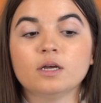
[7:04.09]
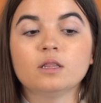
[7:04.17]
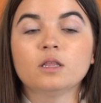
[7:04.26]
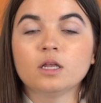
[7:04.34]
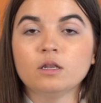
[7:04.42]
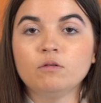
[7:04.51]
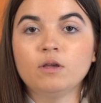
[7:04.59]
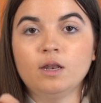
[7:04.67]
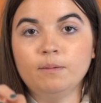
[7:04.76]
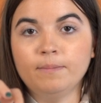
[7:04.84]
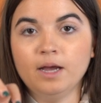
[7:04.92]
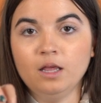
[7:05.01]
and then you
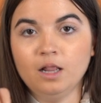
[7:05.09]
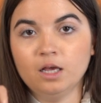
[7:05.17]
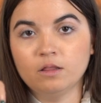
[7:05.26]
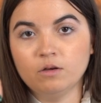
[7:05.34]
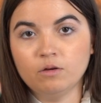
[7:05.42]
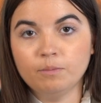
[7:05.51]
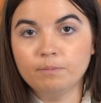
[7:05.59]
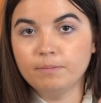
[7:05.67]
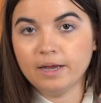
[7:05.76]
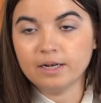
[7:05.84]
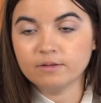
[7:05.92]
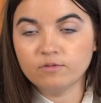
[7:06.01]
can buy like the
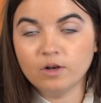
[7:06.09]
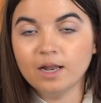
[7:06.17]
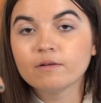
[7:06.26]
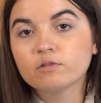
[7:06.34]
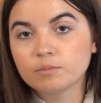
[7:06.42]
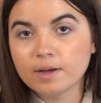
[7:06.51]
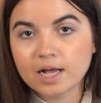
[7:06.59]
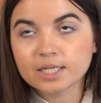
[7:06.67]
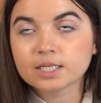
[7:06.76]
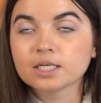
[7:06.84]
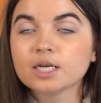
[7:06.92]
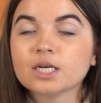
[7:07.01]
belt, the leather
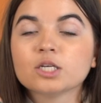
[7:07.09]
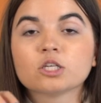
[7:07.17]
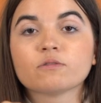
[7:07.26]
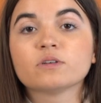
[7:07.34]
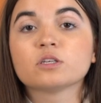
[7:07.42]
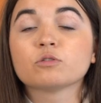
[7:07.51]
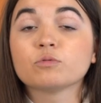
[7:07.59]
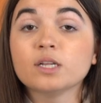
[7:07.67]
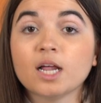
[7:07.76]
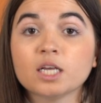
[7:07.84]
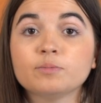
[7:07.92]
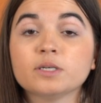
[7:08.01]
belt. So this is
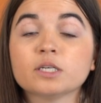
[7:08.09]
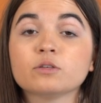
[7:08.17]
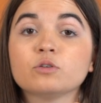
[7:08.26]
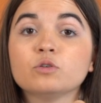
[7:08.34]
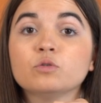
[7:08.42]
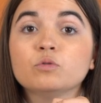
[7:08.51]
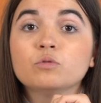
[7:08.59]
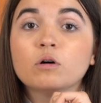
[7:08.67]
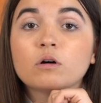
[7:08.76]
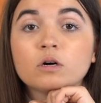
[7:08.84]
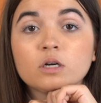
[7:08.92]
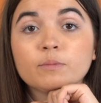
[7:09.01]
really nice because you
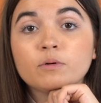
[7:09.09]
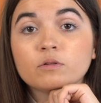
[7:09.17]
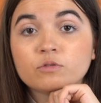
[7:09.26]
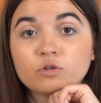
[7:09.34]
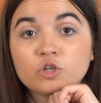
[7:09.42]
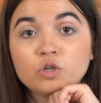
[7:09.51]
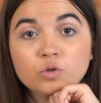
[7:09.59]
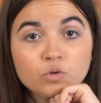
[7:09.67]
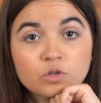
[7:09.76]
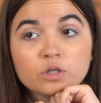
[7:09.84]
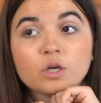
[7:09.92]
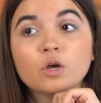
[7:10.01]
are able to
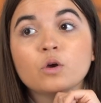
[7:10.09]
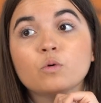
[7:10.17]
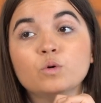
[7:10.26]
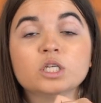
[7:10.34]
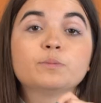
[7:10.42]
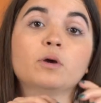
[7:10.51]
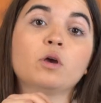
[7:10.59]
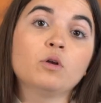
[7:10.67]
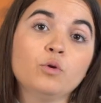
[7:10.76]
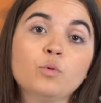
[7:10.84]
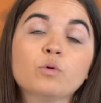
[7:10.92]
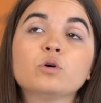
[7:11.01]
choose which buckle
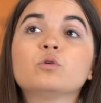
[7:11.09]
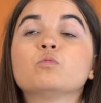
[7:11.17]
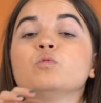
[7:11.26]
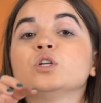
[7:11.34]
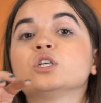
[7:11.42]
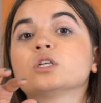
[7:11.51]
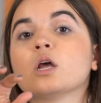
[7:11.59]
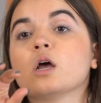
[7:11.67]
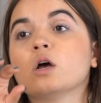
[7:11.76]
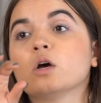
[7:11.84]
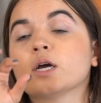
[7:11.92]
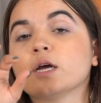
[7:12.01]
you want, which
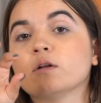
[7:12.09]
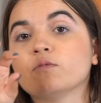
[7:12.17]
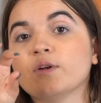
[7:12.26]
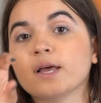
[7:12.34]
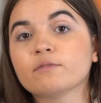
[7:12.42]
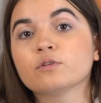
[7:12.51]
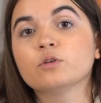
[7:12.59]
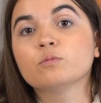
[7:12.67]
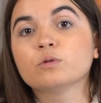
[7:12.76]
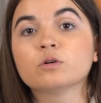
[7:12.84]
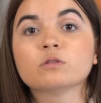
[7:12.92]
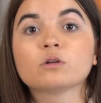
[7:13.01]
kind of leather you
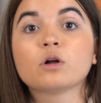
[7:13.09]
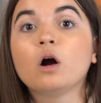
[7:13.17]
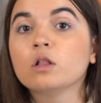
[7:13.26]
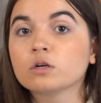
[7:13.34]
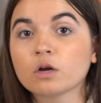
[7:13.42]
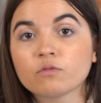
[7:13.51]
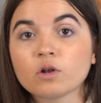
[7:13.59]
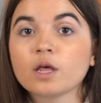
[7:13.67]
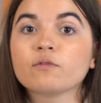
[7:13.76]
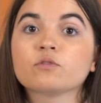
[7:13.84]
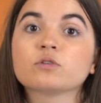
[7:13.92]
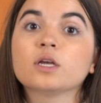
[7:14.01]
want, the color of the
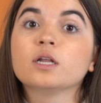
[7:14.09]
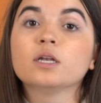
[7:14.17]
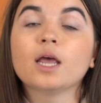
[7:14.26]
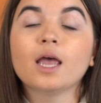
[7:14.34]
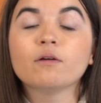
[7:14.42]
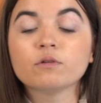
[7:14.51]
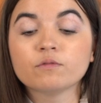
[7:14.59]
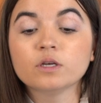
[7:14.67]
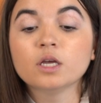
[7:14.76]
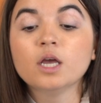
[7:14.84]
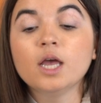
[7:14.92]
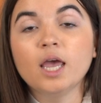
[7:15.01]
leather, and
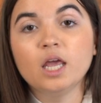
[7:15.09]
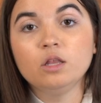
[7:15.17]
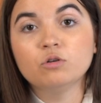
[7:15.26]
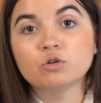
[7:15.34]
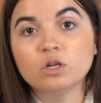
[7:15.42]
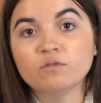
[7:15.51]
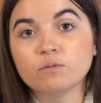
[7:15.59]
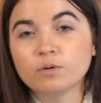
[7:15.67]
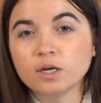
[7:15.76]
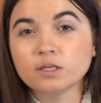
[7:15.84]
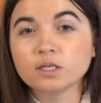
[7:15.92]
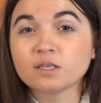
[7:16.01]
everything. And usually the
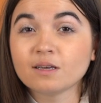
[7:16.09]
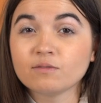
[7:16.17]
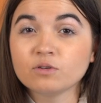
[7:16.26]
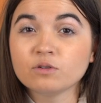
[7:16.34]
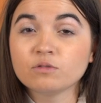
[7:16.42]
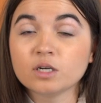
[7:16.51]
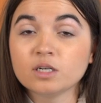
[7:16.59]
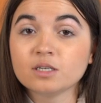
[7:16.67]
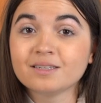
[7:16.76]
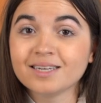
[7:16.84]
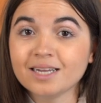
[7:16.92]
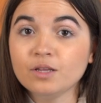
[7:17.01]
price is
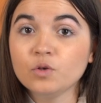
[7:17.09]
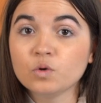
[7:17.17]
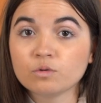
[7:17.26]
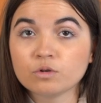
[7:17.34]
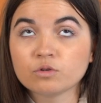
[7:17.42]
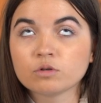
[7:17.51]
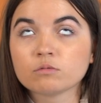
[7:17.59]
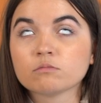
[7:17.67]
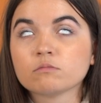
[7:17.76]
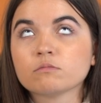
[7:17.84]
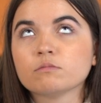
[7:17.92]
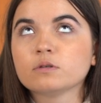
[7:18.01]
710 euros, so
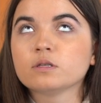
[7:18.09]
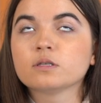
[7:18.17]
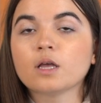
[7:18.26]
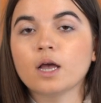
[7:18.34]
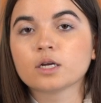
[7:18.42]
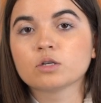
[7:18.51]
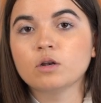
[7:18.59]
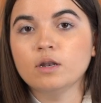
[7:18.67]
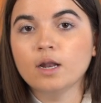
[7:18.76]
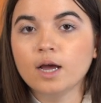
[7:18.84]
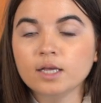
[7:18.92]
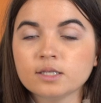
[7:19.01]
this is actually
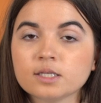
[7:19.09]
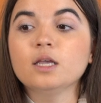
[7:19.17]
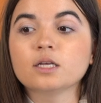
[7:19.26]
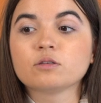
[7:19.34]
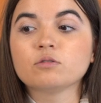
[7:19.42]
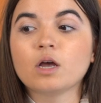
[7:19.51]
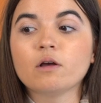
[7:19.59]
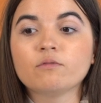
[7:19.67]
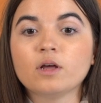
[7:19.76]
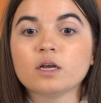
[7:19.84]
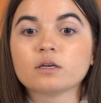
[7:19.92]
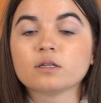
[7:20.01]
nice. Yes, you
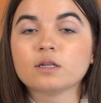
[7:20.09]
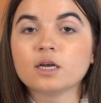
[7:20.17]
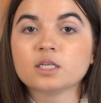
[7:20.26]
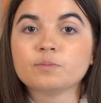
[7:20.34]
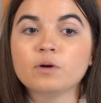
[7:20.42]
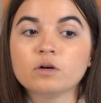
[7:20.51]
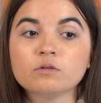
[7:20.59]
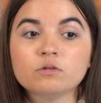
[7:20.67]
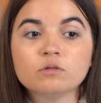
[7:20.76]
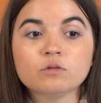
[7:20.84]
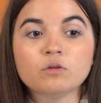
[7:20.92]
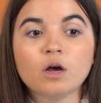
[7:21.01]
have like nice
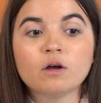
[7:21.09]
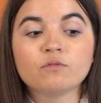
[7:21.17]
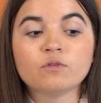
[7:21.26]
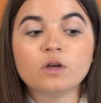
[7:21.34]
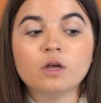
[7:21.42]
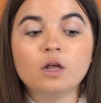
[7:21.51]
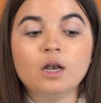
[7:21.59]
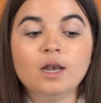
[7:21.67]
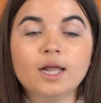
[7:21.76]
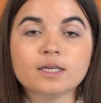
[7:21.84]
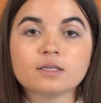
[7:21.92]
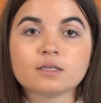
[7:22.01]
buckle, you have
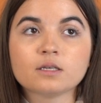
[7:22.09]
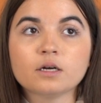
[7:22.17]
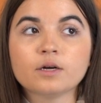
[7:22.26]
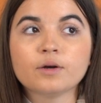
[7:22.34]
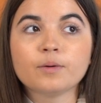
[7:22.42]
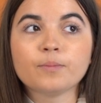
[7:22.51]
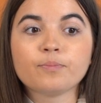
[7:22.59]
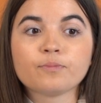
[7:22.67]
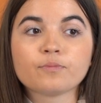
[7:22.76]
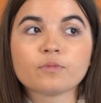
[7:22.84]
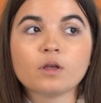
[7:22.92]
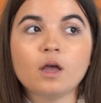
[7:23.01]
less
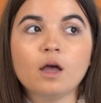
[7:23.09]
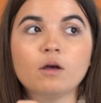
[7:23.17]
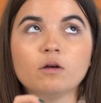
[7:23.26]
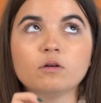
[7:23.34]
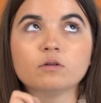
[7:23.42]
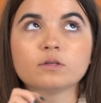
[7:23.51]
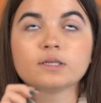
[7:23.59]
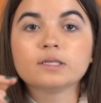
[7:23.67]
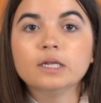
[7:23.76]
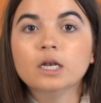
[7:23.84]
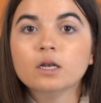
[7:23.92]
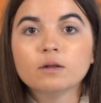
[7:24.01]

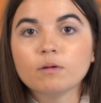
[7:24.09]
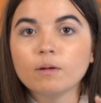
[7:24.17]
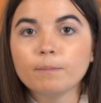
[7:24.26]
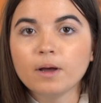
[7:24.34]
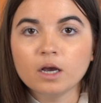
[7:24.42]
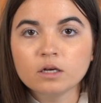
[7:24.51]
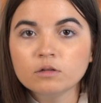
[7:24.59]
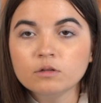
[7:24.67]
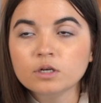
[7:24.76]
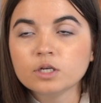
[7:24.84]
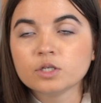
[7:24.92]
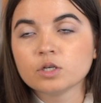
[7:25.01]
thin
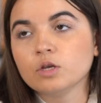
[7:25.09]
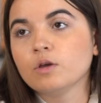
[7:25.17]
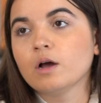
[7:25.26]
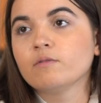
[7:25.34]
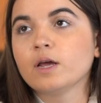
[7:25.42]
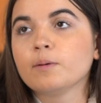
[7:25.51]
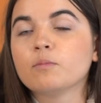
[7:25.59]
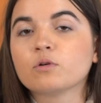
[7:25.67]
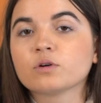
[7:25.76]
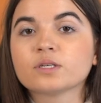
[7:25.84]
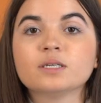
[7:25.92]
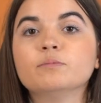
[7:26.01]
buckle, so you have like
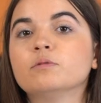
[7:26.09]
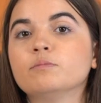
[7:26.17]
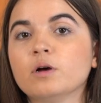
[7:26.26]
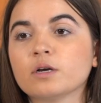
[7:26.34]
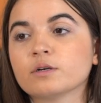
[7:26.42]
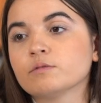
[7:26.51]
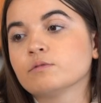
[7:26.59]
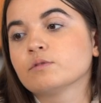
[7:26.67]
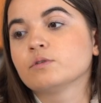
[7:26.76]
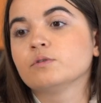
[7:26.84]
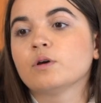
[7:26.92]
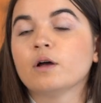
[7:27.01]
more simple
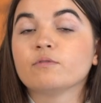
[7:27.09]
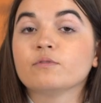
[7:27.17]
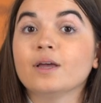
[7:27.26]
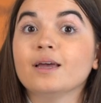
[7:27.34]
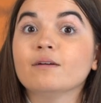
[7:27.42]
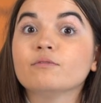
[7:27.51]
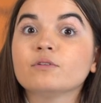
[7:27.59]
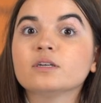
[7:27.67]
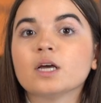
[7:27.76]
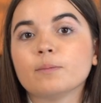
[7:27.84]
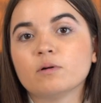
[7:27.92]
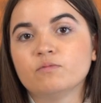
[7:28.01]
buckles, you have every
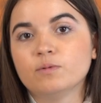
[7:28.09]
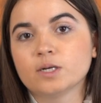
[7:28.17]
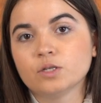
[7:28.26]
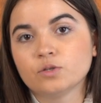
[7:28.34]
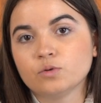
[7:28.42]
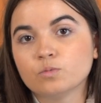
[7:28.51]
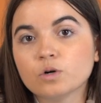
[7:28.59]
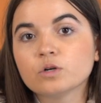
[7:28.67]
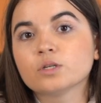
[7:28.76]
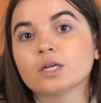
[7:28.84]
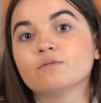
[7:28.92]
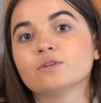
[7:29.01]
type of buckles you
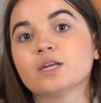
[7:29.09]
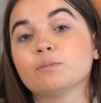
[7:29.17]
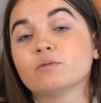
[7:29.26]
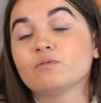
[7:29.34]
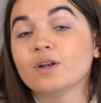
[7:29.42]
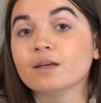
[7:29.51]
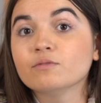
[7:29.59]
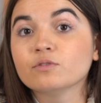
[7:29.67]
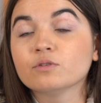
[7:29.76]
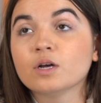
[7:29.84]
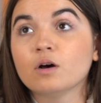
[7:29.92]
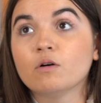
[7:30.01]
want, every type of
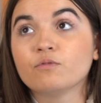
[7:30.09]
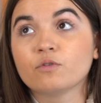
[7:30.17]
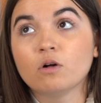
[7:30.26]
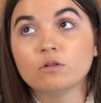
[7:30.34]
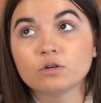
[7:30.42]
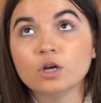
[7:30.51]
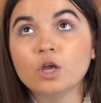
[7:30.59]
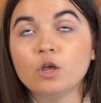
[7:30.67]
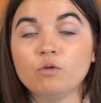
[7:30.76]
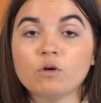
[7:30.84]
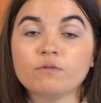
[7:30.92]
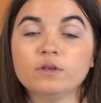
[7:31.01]
leather, of color,
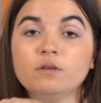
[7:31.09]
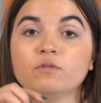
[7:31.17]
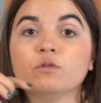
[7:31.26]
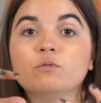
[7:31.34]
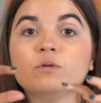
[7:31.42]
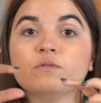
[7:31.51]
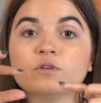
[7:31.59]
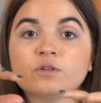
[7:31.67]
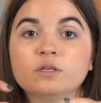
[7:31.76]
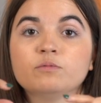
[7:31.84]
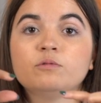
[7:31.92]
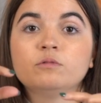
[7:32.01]
you have even
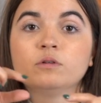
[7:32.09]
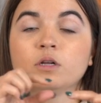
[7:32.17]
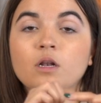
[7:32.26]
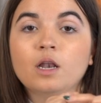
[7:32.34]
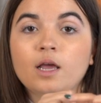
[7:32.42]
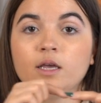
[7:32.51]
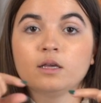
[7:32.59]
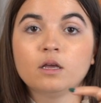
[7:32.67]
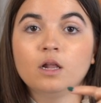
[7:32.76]
reversible like